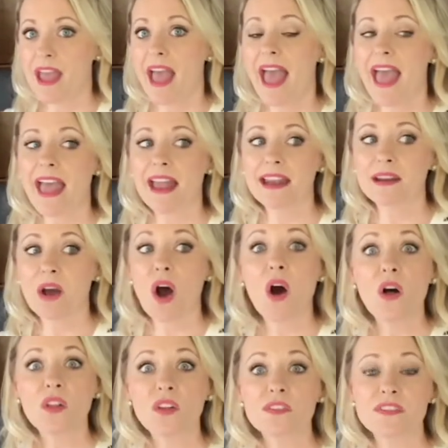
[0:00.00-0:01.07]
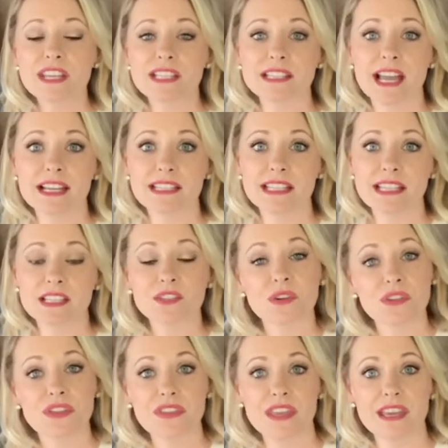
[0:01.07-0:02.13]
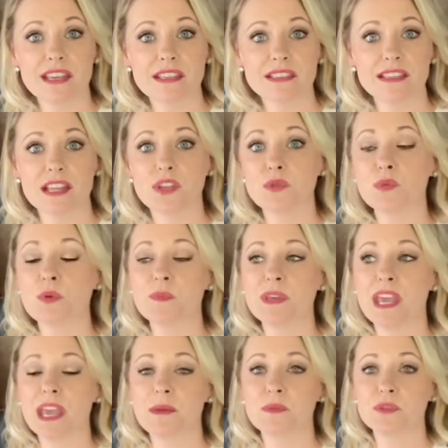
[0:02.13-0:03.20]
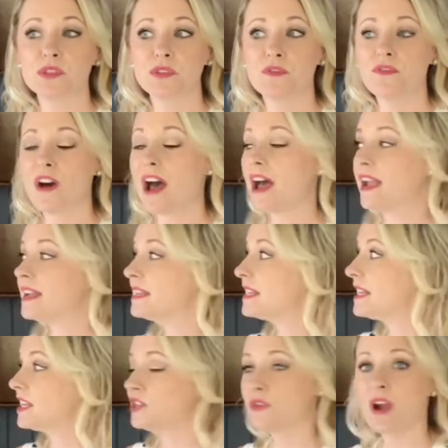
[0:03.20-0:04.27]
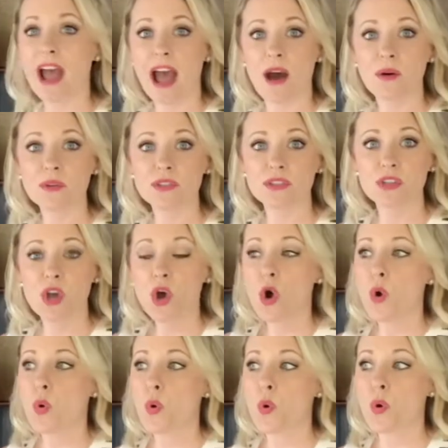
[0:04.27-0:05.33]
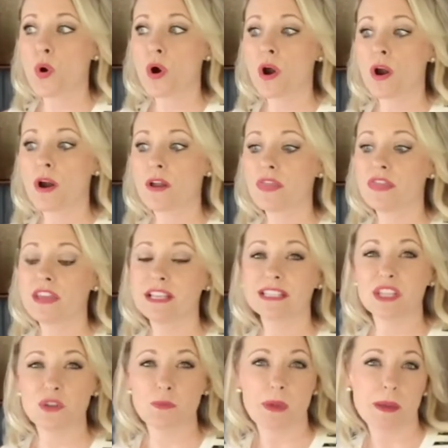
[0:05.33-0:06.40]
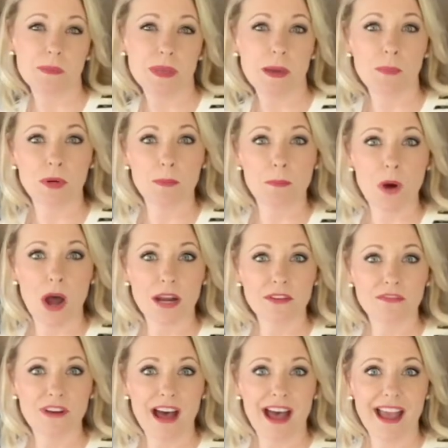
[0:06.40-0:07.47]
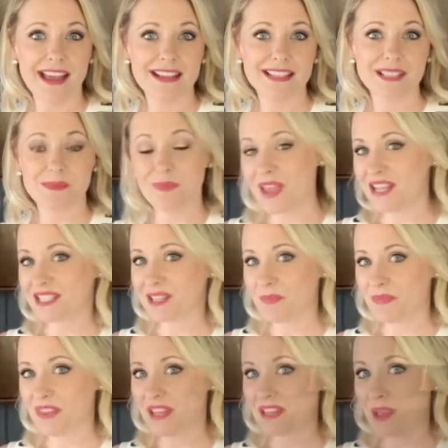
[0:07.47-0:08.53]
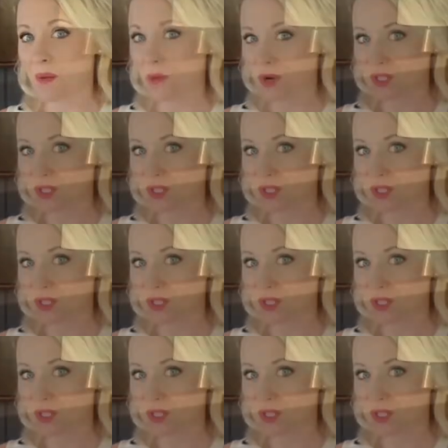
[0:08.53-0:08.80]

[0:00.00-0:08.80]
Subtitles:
And all of these ideas are things that you will be able to find in your house, or things that you might be able to modify to make something that works